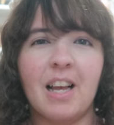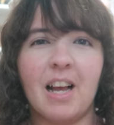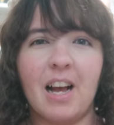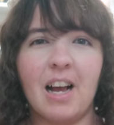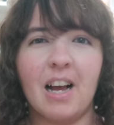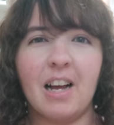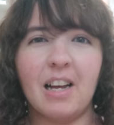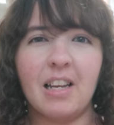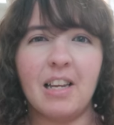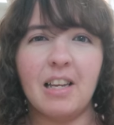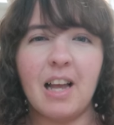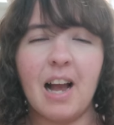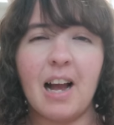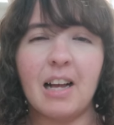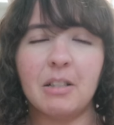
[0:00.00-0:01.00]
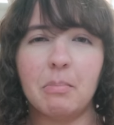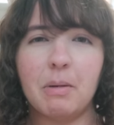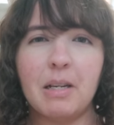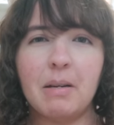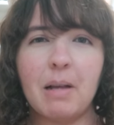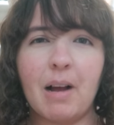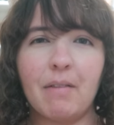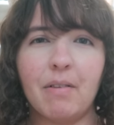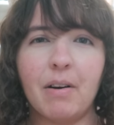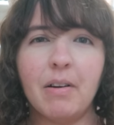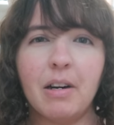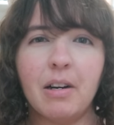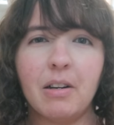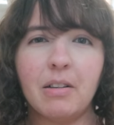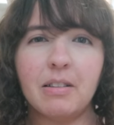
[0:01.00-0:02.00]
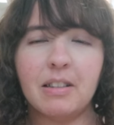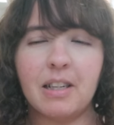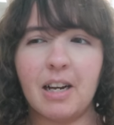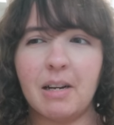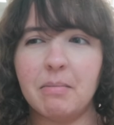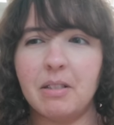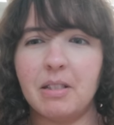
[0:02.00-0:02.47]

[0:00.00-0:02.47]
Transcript: It has been a very long time